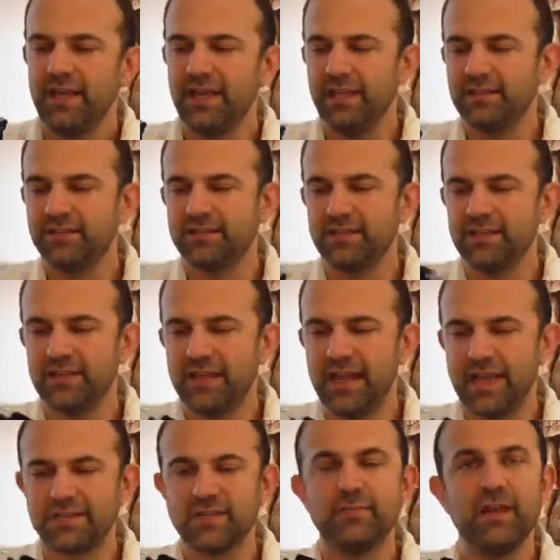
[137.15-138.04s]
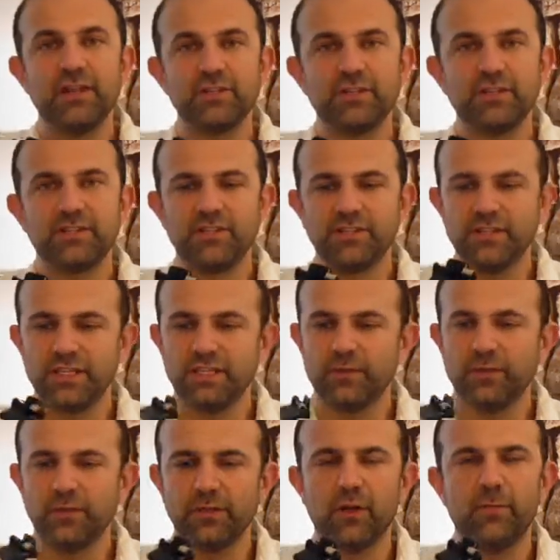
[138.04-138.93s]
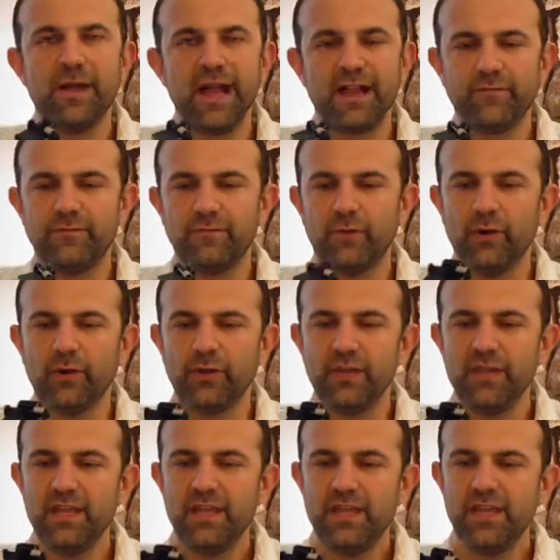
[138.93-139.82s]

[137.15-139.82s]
it's as I mentioned, it's adjustable. It'll go back and forth.